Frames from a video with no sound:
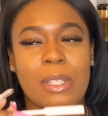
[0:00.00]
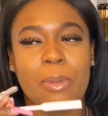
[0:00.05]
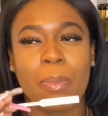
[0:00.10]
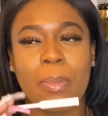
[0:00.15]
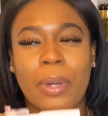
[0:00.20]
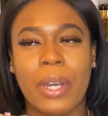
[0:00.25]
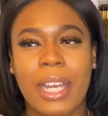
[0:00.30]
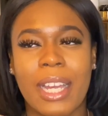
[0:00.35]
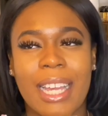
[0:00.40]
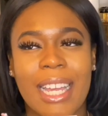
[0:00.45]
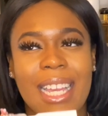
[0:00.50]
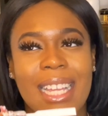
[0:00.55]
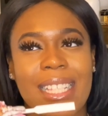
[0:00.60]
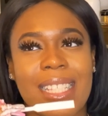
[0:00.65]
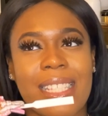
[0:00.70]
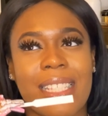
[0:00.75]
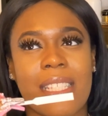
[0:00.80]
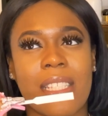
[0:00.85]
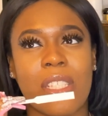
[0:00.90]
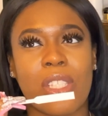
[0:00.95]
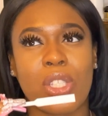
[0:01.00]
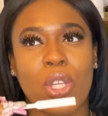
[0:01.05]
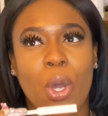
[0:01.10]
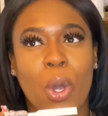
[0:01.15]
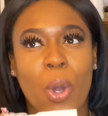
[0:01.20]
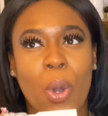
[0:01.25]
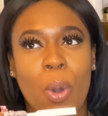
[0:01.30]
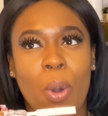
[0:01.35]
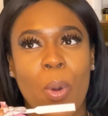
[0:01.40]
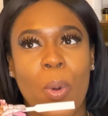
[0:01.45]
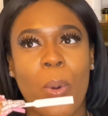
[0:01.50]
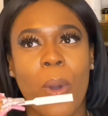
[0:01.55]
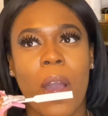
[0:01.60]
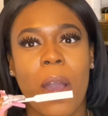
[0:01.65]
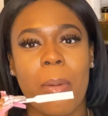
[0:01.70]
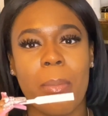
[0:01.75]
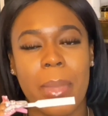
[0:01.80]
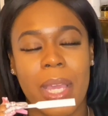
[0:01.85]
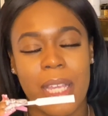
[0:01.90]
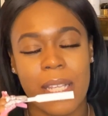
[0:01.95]
But it's so
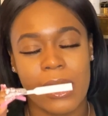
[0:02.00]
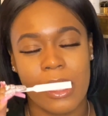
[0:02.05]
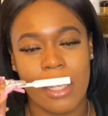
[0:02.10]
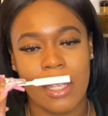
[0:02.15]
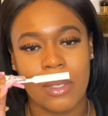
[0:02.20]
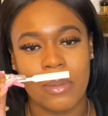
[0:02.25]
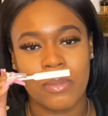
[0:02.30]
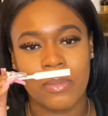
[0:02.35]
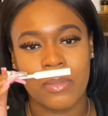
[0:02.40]
amazing.